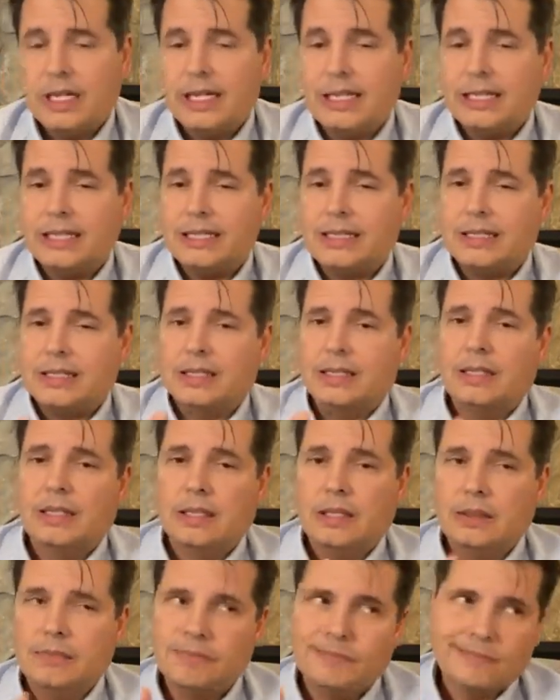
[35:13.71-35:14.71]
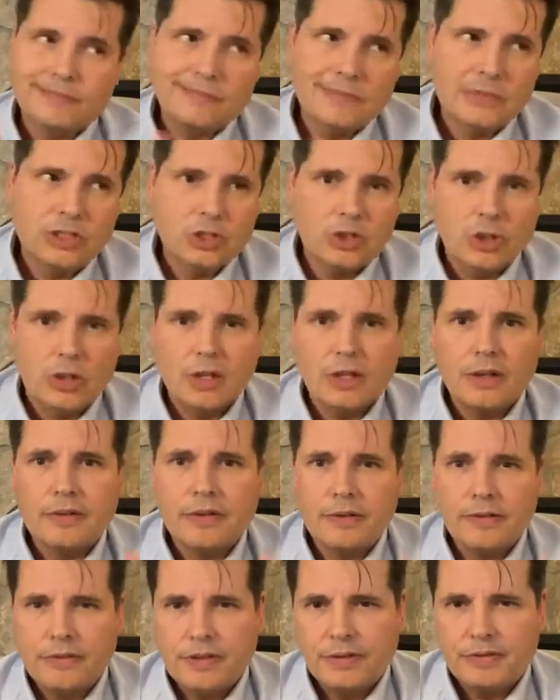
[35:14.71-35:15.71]
is sort of
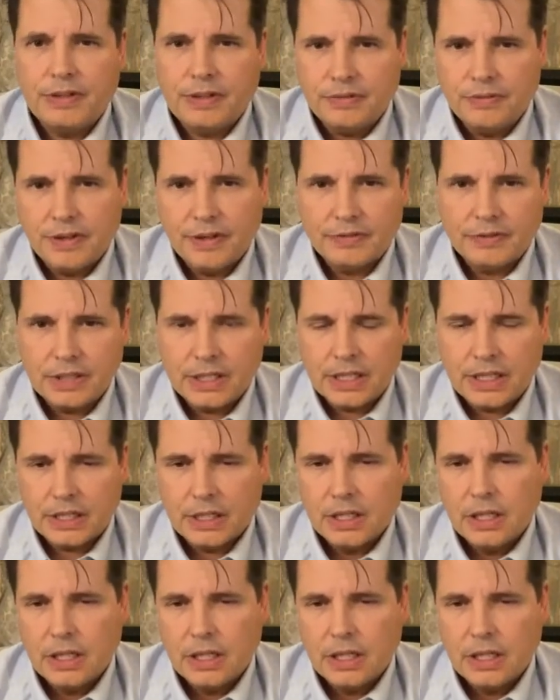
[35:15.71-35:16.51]
a 50-50.